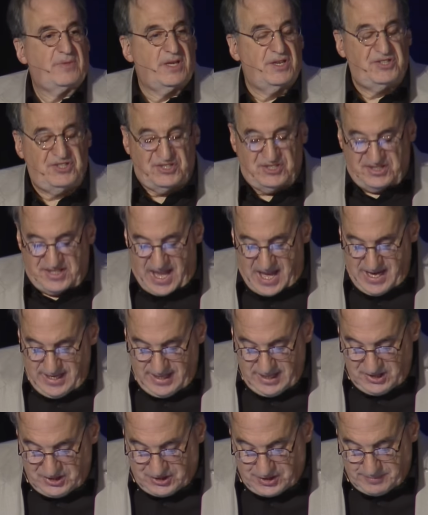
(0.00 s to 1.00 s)

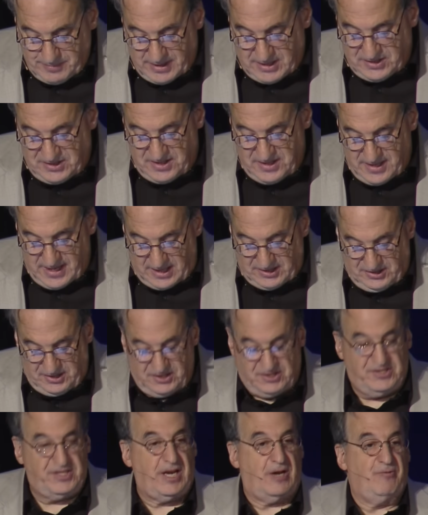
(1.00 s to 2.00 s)
Statism is
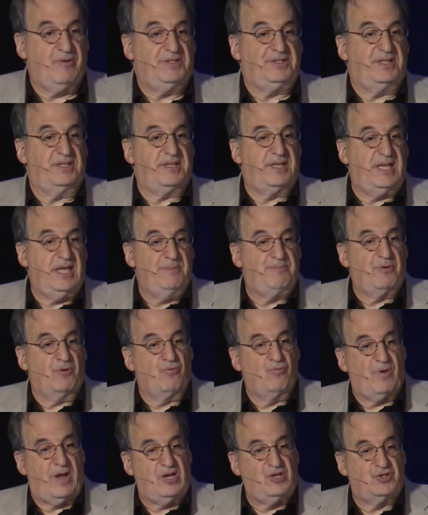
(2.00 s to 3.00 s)
necessary to keep a
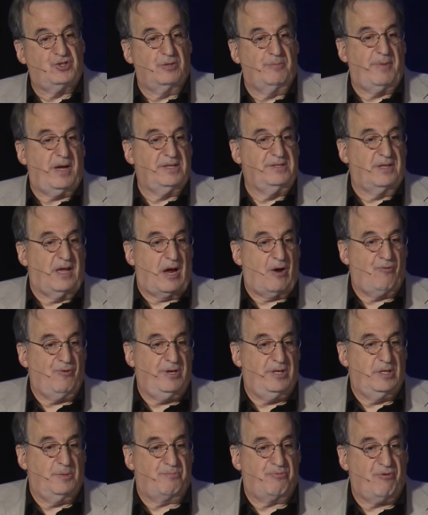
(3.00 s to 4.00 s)
racial
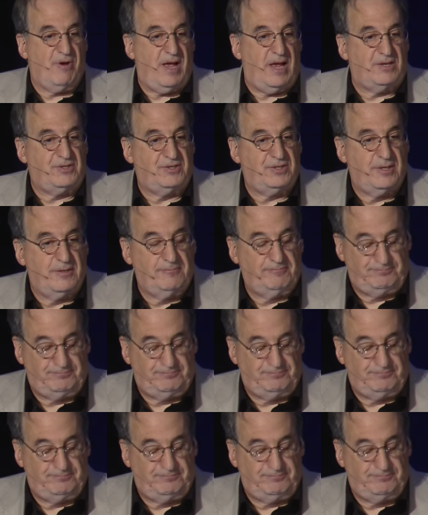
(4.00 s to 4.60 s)
minority oppressed.